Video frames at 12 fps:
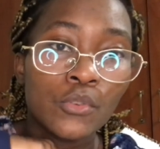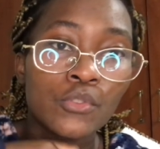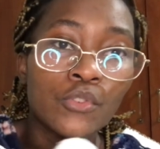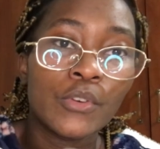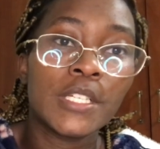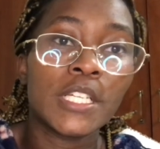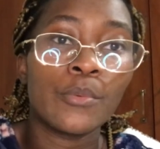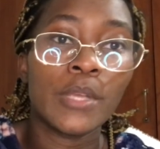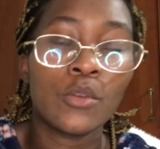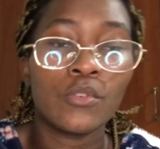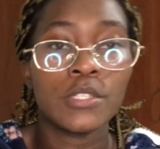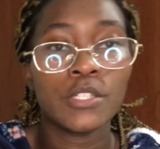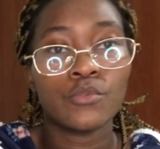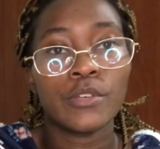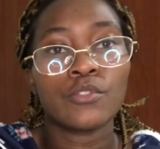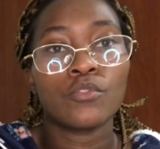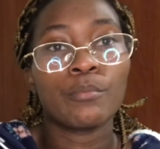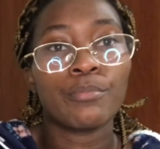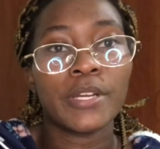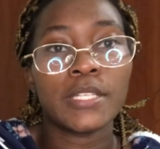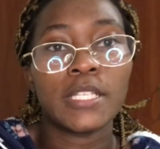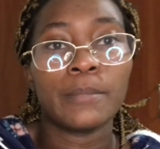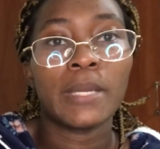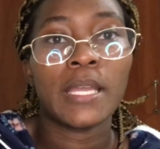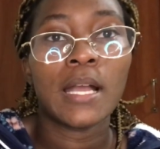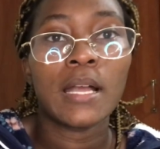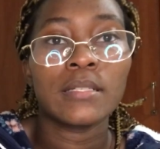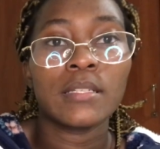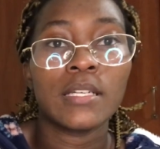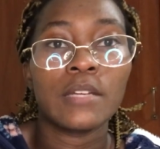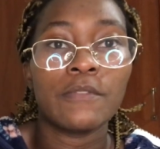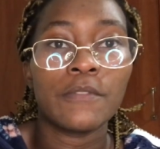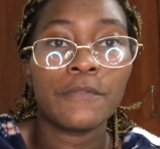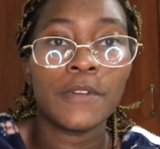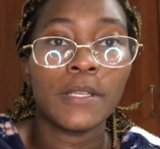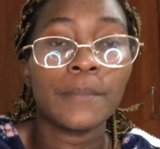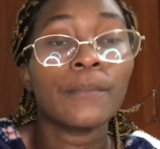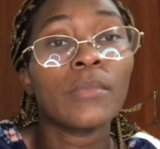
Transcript: throw it away because it was compressing my heart and everything.